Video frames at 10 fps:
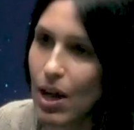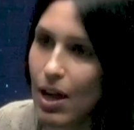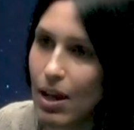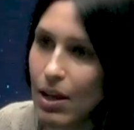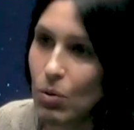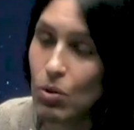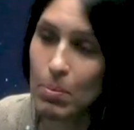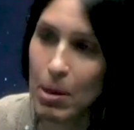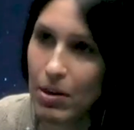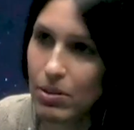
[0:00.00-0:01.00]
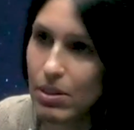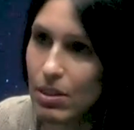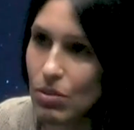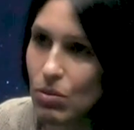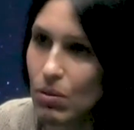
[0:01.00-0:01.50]
or
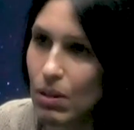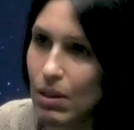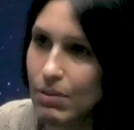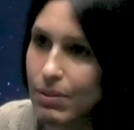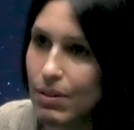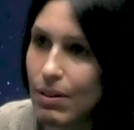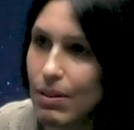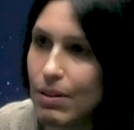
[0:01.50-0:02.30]
comparison in your life?